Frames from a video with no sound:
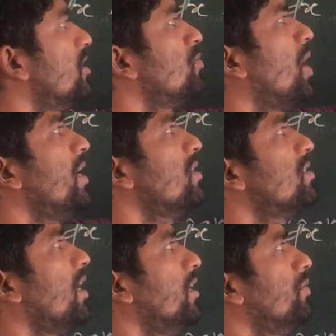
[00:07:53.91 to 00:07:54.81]
is minus
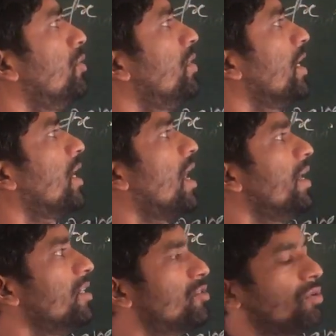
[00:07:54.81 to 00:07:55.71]
sign. If you take
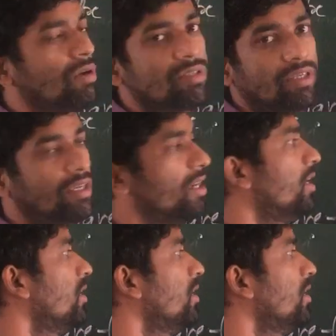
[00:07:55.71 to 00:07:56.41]
IH cross here